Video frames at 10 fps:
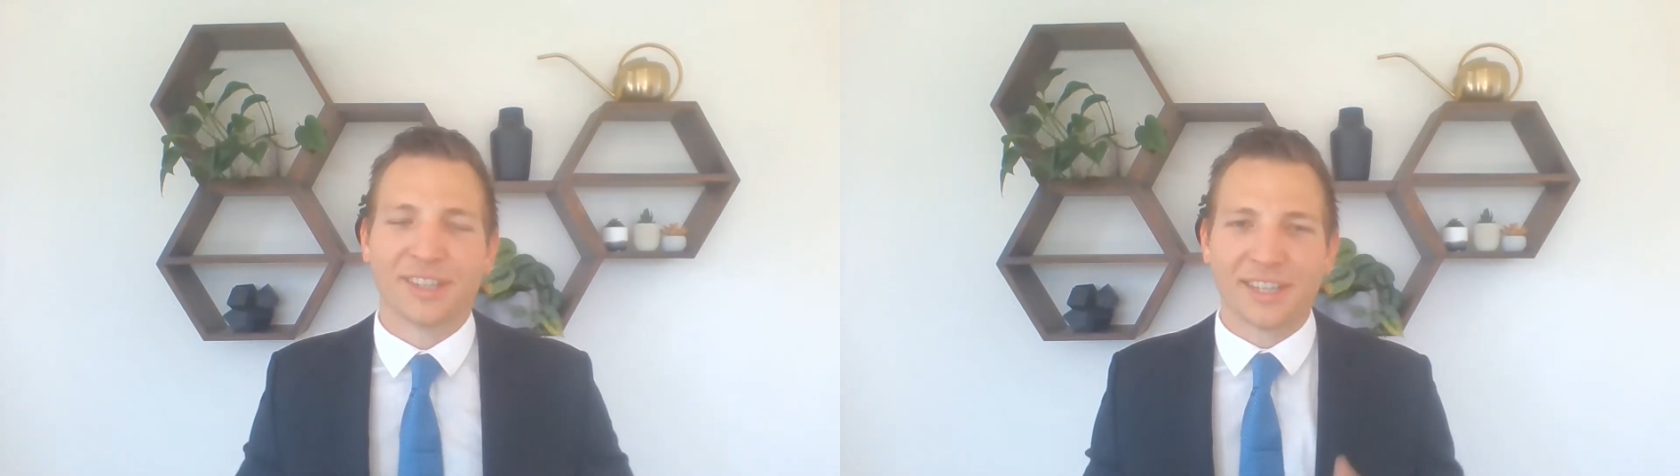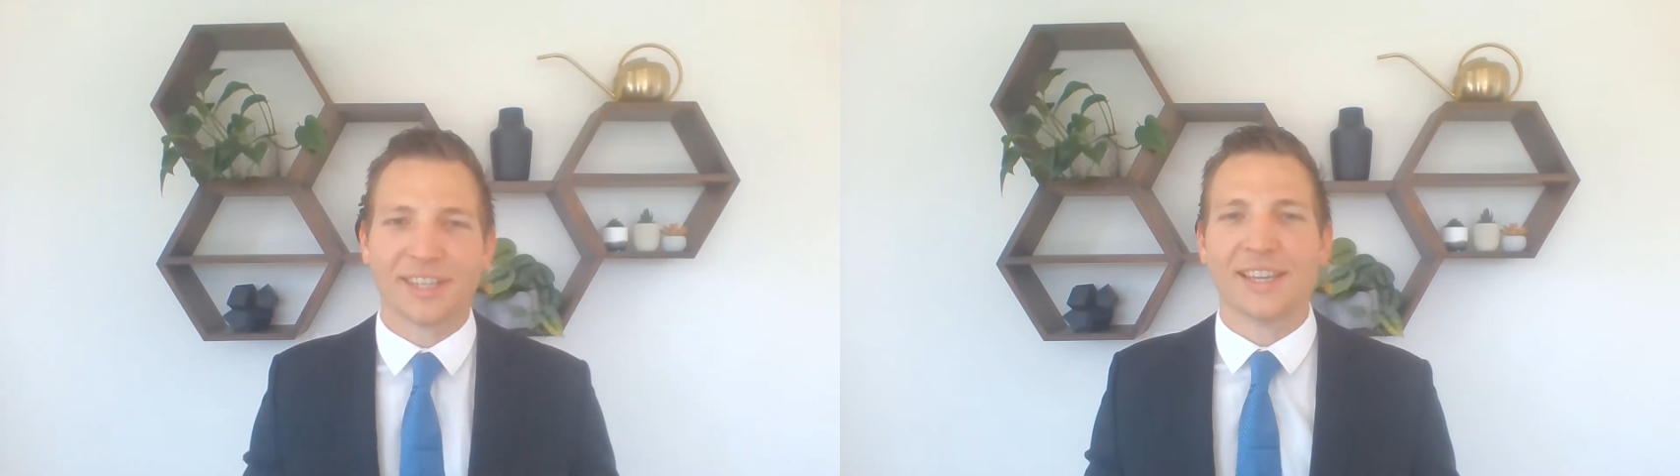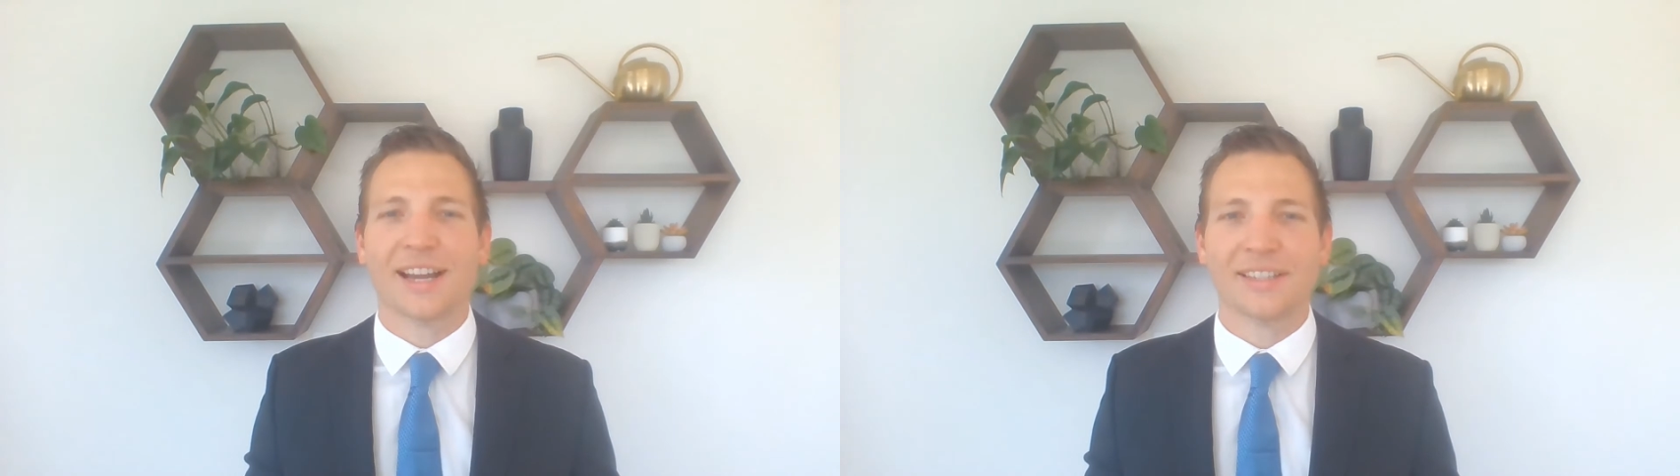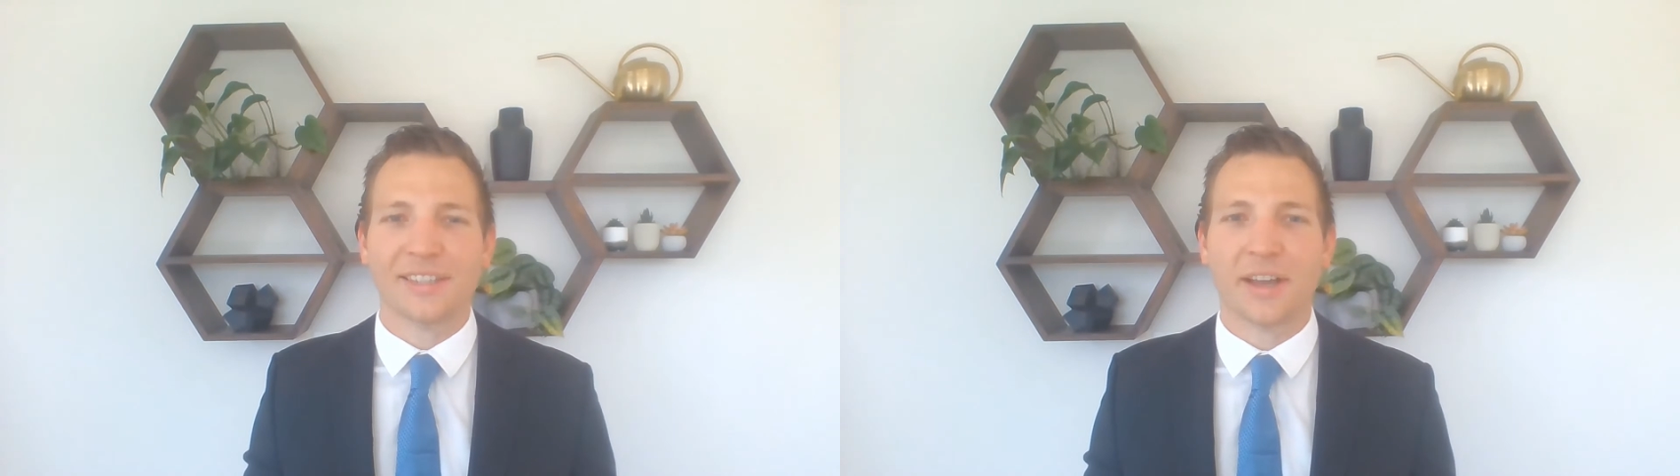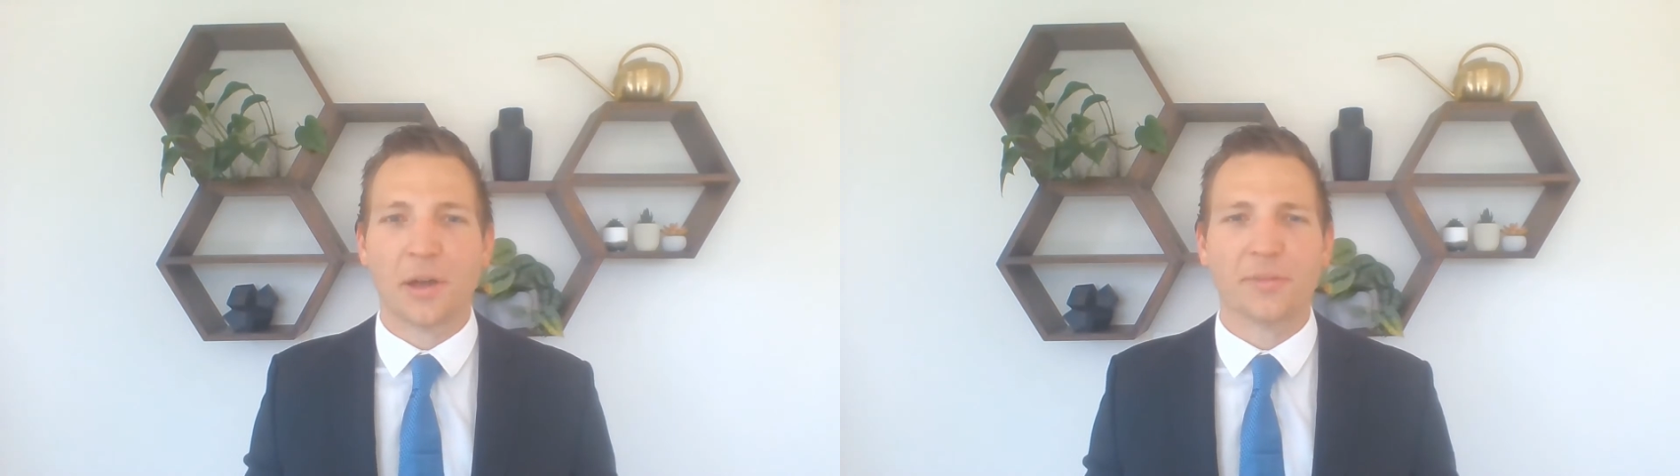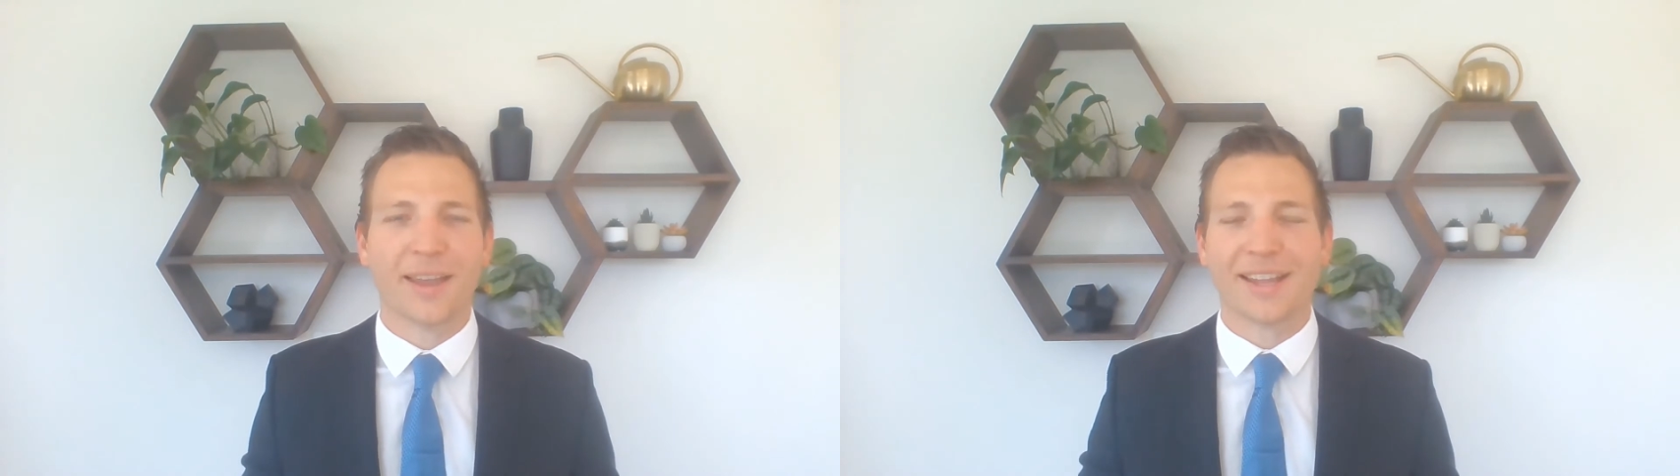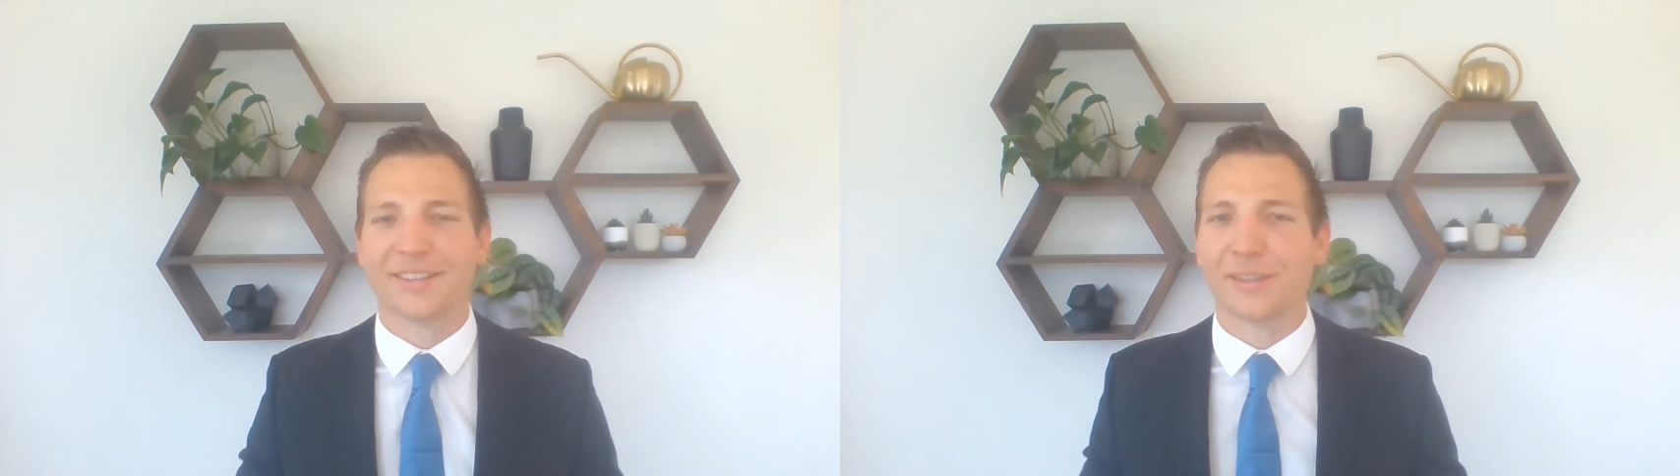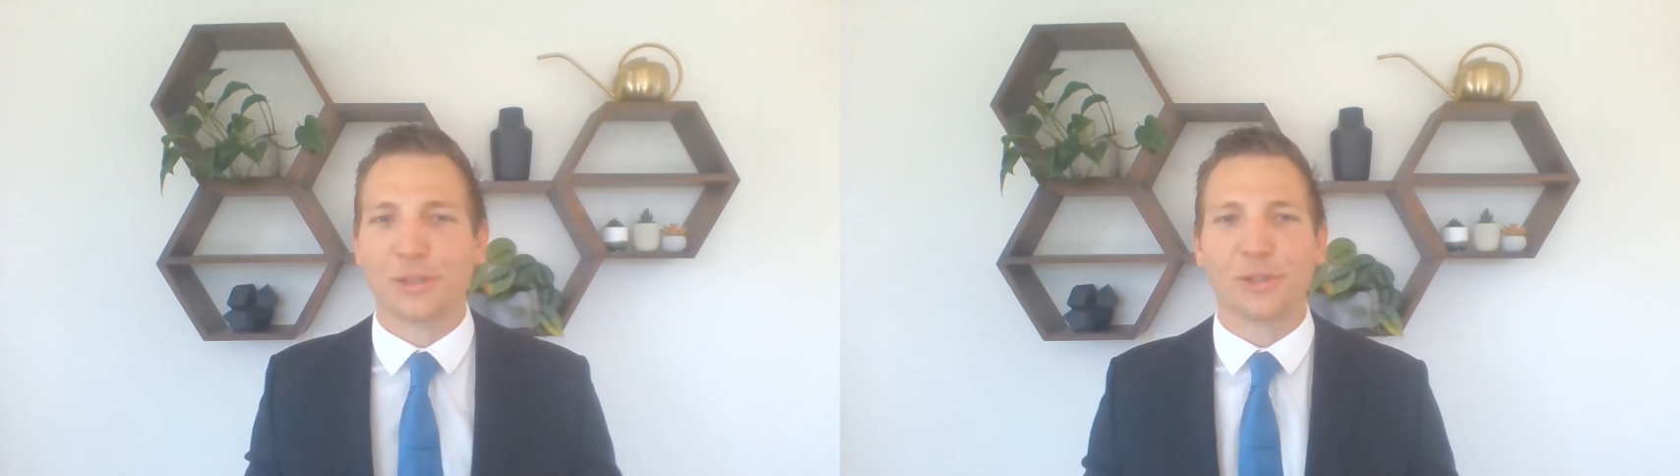the EIDL
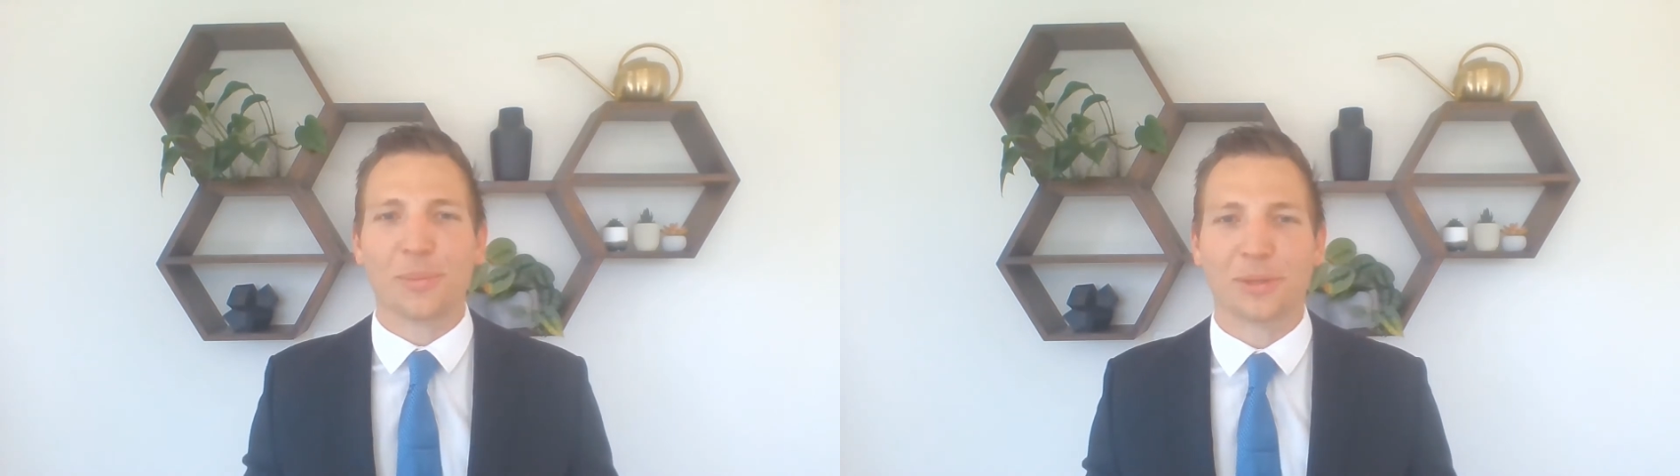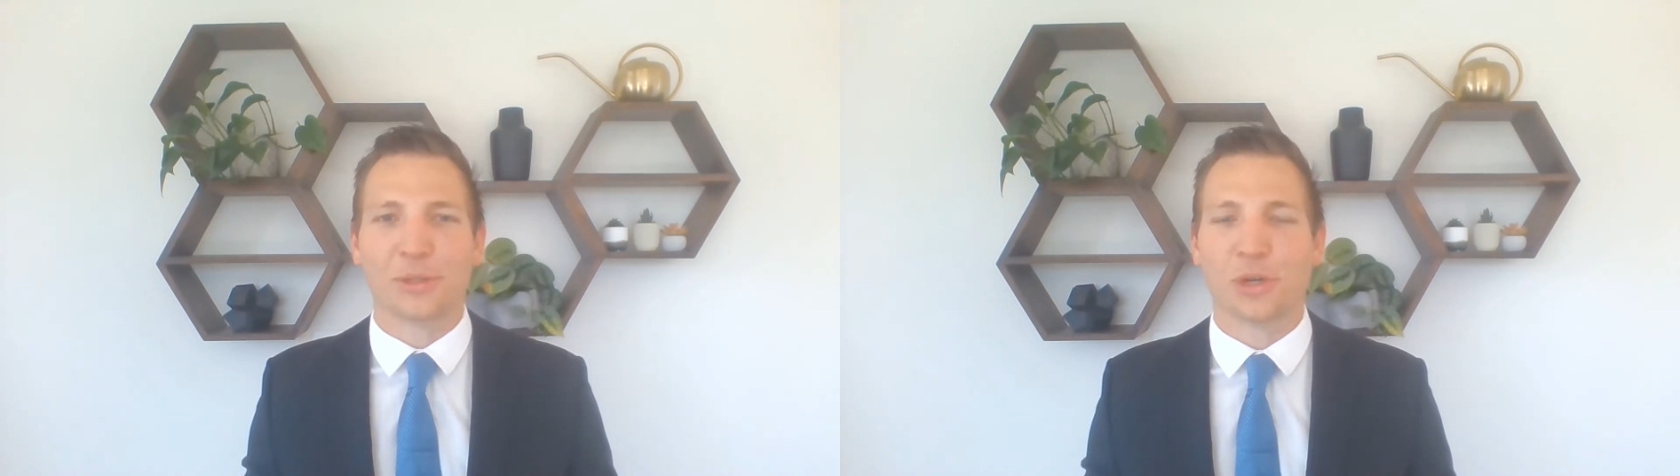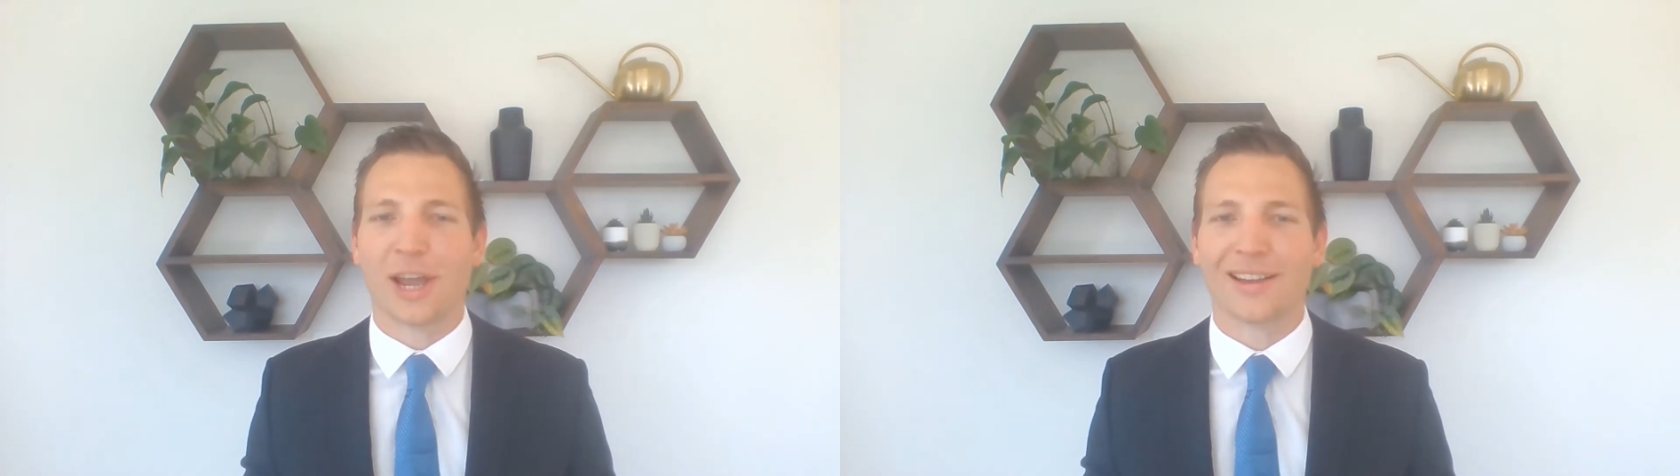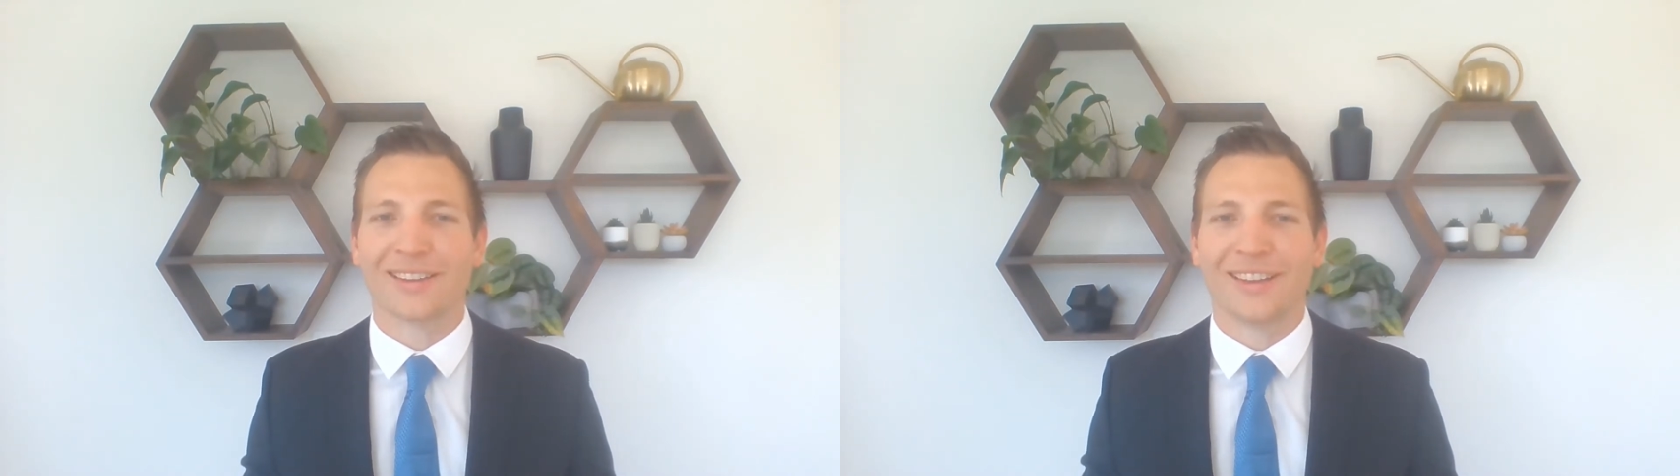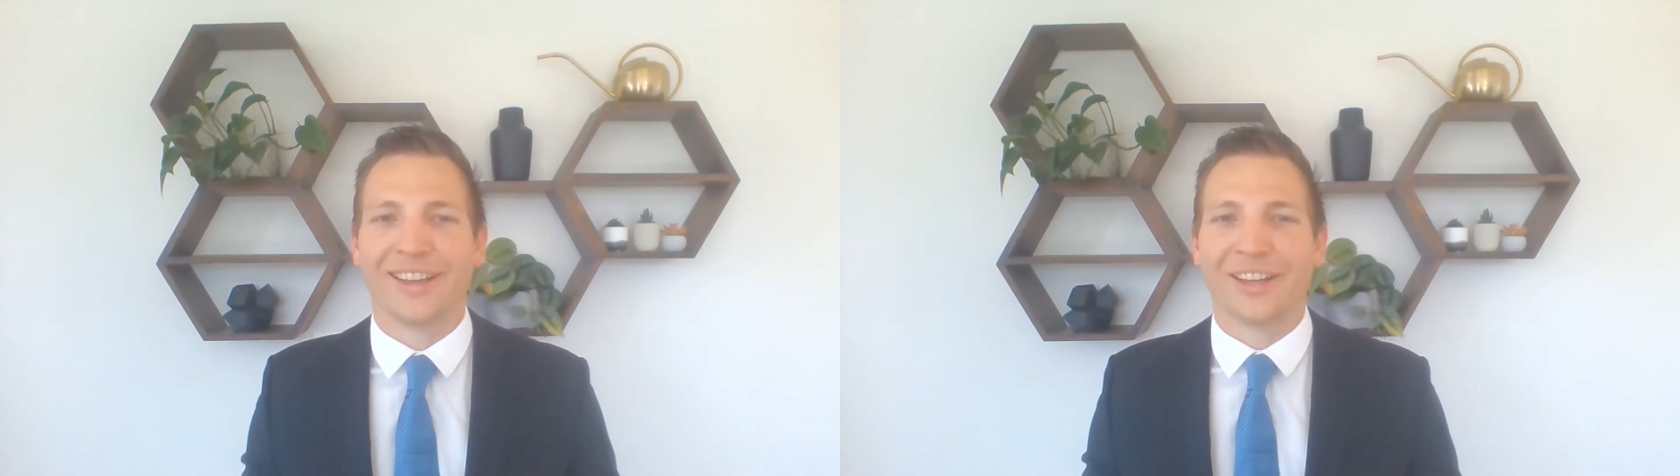advance, the stimulus check.